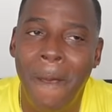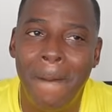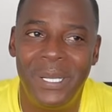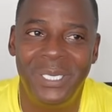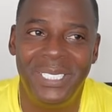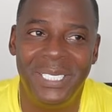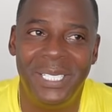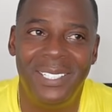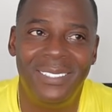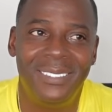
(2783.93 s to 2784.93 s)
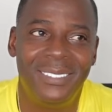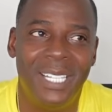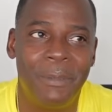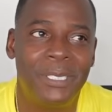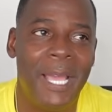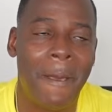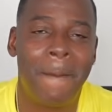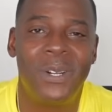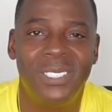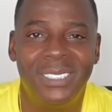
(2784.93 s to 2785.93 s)
but again, I'm the type of
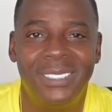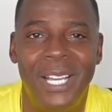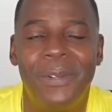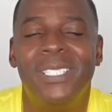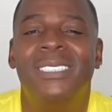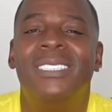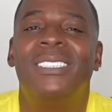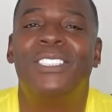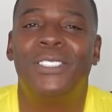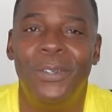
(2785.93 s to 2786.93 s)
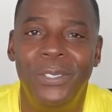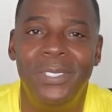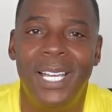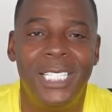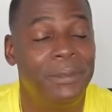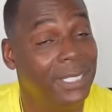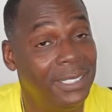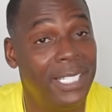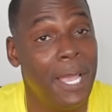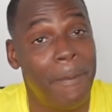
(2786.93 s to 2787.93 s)
person I'd rather just show you guys because
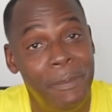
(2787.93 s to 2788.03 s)
again,